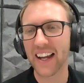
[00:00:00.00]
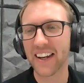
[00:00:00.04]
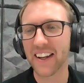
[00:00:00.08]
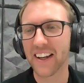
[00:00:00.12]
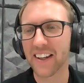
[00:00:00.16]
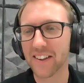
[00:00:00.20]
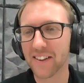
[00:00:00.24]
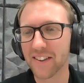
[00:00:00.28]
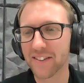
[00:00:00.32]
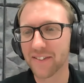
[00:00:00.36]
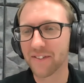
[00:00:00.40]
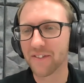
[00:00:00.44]
And
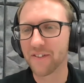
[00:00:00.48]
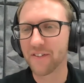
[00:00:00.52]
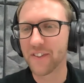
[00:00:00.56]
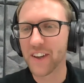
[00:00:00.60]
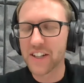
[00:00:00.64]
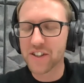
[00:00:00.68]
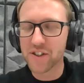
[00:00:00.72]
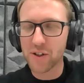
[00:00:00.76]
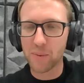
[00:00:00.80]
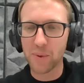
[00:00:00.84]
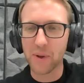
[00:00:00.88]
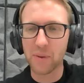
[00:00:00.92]
I'll
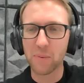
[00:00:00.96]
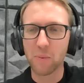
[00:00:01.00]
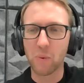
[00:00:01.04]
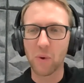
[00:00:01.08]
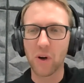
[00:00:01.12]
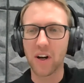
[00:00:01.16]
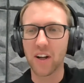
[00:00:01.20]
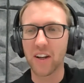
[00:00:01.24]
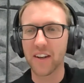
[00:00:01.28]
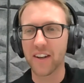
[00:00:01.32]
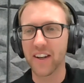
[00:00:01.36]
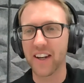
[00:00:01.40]
finish up with
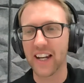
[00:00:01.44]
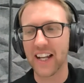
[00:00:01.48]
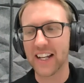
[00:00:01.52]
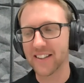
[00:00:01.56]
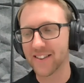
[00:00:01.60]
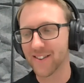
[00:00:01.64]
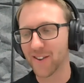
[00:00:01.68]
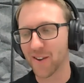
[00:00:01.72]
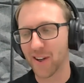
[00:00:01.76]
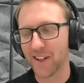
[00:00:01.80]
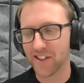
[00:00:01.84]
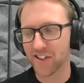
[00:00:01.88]
one
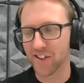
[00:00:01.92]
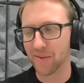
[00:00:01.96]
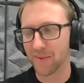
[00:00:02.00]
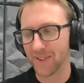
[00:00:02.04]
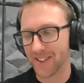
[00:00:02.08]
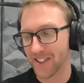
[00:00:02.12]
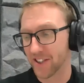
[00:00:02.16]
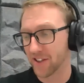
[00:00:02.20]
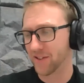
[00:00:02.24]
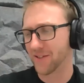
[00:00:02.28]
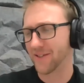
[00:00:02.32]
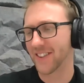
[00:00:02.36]
last question,
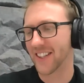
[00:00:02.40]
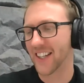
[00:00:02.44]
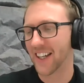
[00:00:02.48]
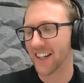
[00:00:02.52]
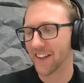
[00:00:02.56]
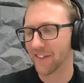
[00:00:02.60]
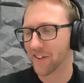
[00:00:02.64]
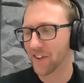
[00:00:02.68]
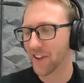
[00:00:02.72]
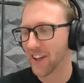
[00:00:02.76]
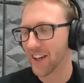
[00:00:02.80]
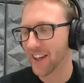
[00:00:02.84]
which is
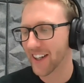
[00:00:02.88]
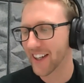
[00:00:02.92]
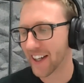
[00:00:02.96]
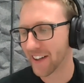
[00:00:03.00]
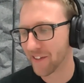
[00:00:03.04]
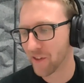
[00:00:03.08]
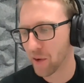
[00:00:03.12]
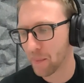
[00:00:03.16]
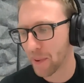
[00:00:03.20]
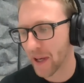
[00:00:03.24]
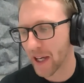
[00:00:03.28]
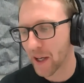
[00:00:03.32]
kind
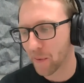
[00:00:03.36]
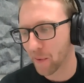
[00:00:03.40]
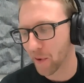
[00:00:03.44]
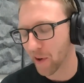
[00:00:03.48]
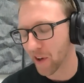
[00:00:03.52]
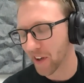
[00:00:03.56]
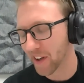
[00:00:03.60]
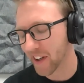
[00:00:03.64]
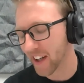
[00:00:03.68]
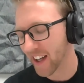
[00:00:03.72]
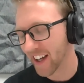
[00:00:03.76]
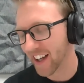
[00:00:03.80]
of a big
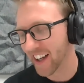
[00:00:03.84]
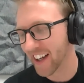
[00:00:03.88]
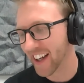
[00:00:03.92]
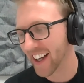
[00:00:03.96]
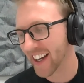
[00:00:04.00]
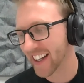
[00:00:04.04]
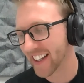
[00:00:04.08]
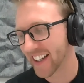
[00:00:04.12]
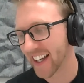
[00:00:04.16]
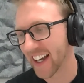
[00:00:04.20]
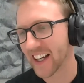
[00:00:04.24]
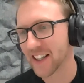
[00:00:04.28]
one,
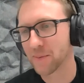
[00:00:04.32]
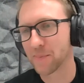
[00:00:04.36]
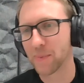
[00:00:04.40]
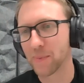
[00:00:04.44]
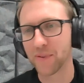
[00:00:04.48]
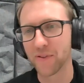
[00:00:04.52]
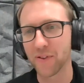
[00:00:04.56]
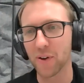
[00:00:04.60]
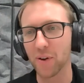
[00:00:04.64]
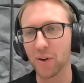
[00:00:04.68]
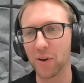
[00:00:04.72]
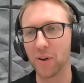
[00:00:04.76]
I guess,
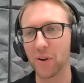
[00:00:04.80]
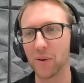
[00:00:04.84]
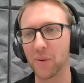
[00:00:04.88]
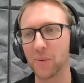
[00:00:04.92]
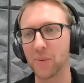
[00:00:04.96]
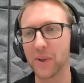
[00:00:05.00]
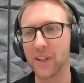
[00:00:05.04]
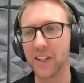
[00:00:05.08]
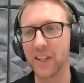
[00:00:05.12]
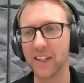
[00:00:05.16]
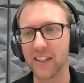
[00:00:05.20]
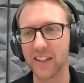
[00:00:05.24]
before
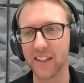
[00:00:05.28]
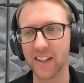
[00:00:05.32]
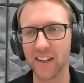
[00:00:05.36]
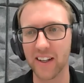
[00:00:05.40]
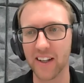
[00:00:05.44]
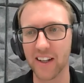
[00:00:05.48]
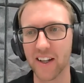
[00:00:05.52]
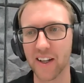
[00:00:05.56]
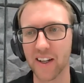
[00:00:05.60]
we